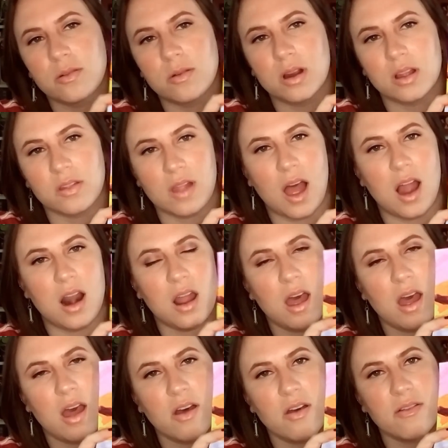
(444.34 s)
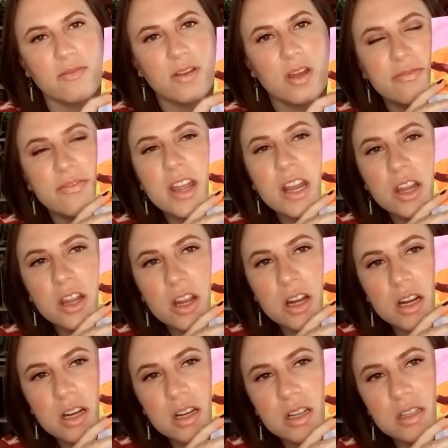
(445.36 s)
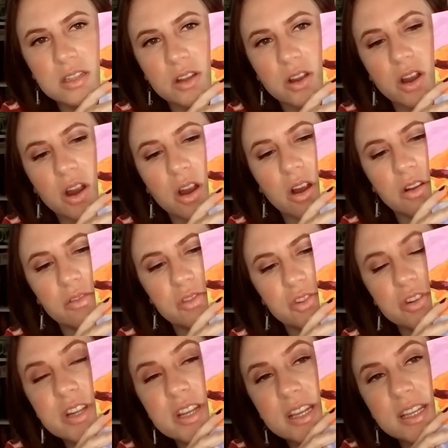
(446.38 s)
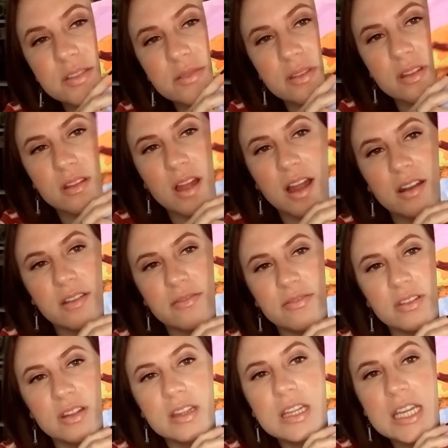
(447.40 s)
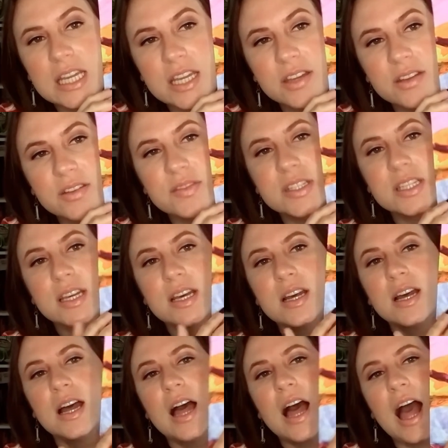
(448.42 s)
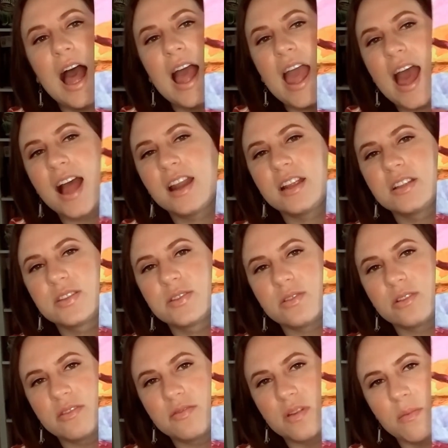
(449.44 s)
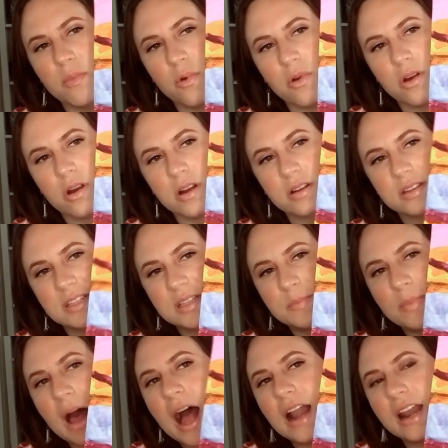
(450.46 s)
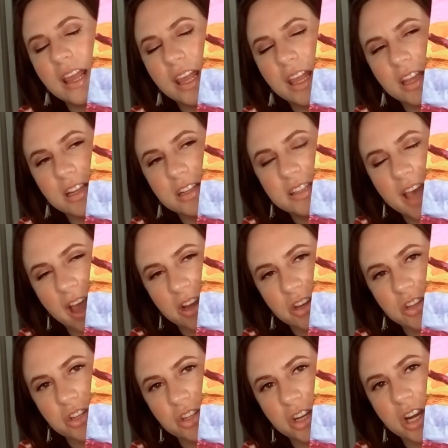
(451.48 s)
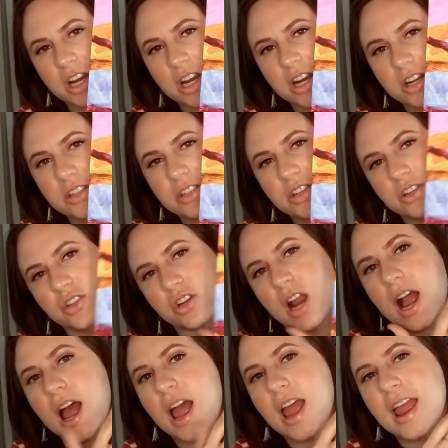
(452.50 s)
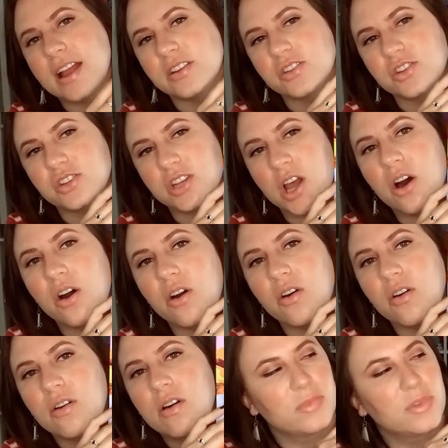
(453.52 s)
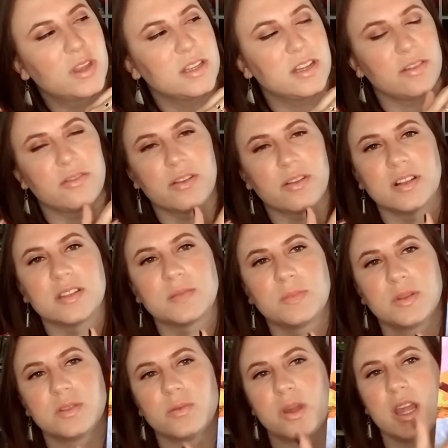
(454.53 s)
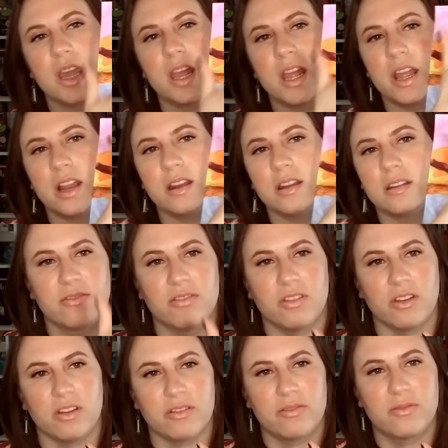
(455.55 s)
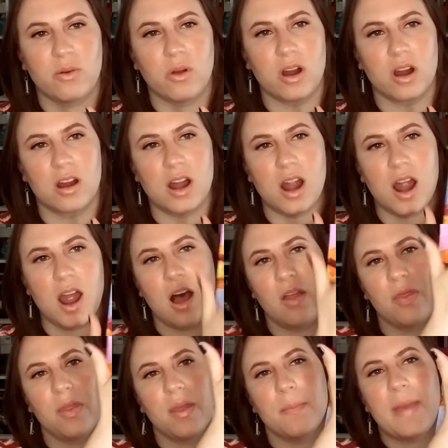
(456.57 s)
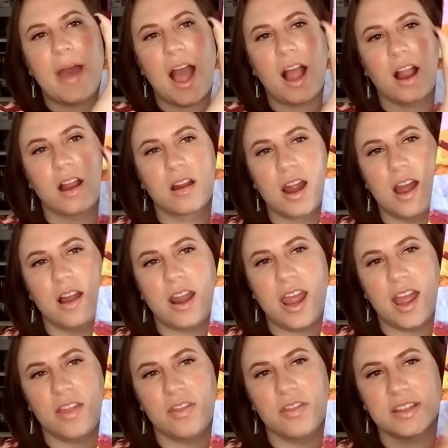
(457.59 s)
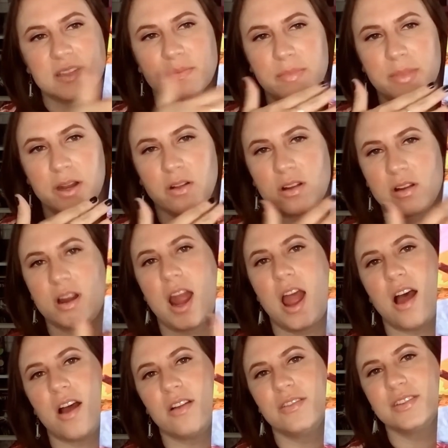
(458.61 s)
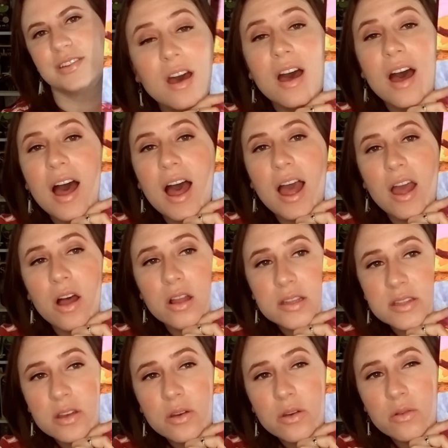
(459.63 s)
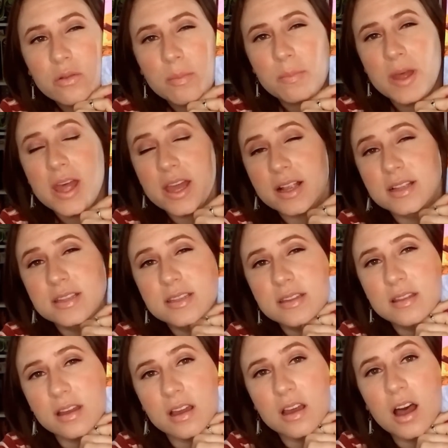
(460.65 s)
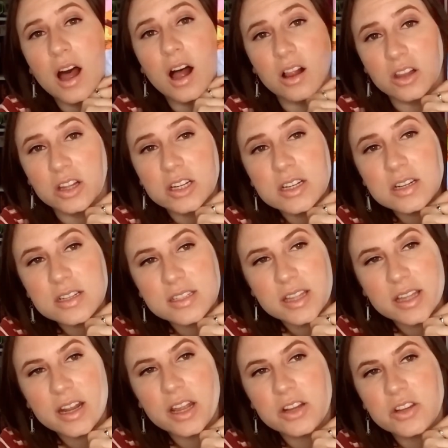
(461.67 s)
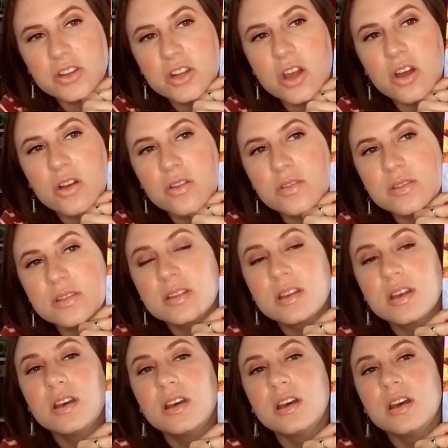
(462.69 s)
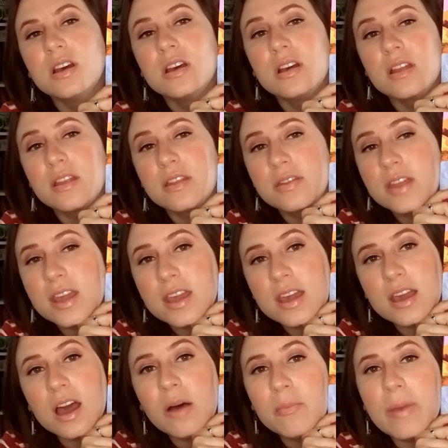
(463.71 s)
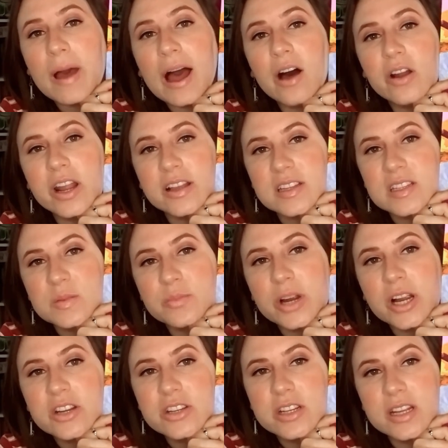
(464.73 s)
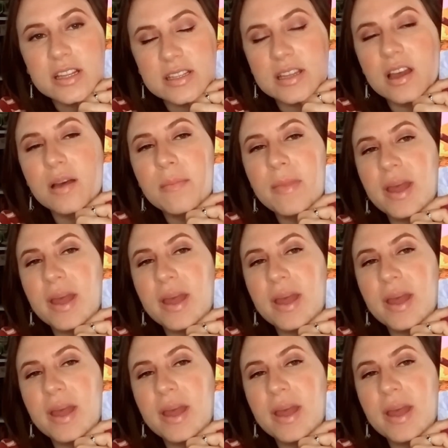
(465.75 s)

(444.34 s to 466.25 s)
were a lot of vineyards or trees with a lot of leaves. I added sort of a more spotty texture to try and show the difference between the foreground, the background, and this middle ground. I also picked the colors that I chose thinking about expressionism